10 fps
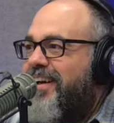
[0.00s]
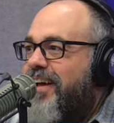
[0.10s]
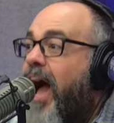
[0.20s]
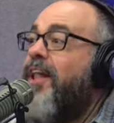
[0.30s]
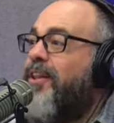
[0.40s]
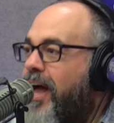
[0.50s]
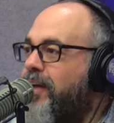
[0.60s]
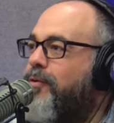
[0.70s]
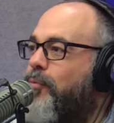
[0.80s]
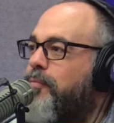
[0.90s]
I like
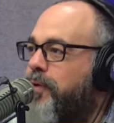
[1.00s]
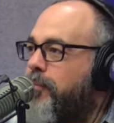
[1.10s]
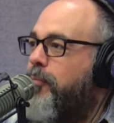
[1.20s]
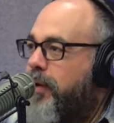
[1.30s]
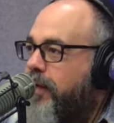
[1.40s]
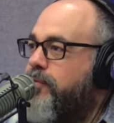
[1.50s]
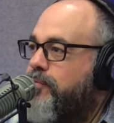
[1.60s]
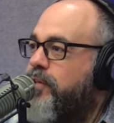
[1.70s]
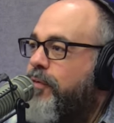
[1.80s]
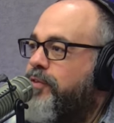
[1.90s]
when people pat
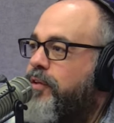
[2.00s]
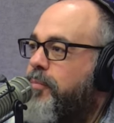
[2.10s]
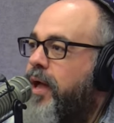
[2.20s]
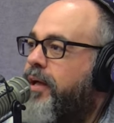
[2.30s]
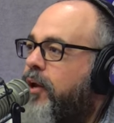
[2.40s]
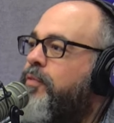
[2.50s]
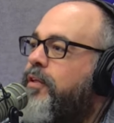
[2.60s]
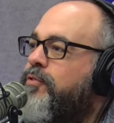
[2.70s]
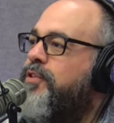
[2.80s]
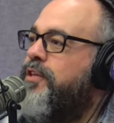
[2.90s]
themselves on the back. I don't think
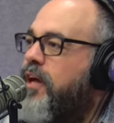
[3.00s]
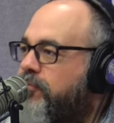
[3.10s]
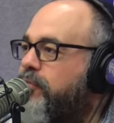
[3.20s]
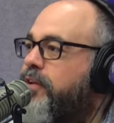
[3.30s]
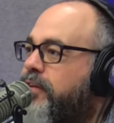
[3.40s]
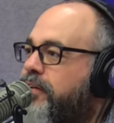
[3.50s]
there's enough of it.